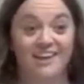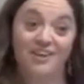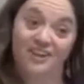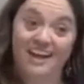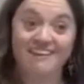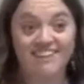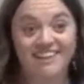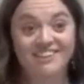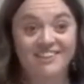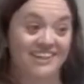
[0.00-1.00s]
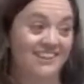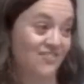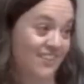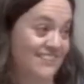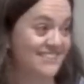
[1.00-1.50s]
You're gonna have that in your head
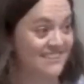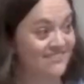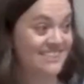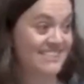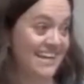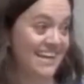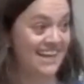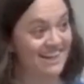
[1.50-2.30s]
the rest of the day.